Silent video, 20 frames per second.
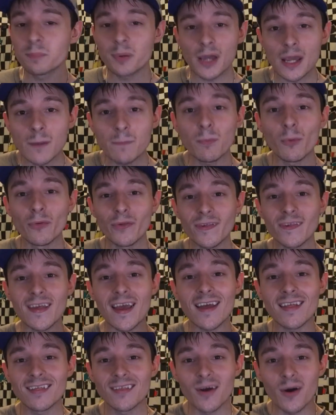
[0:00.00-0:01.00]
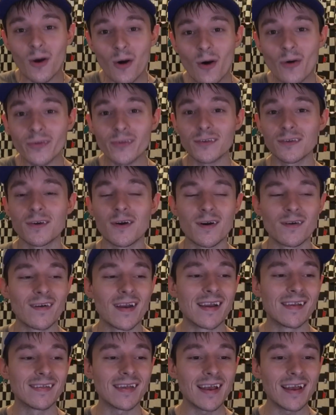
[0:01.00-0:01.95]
people said the All-Star race.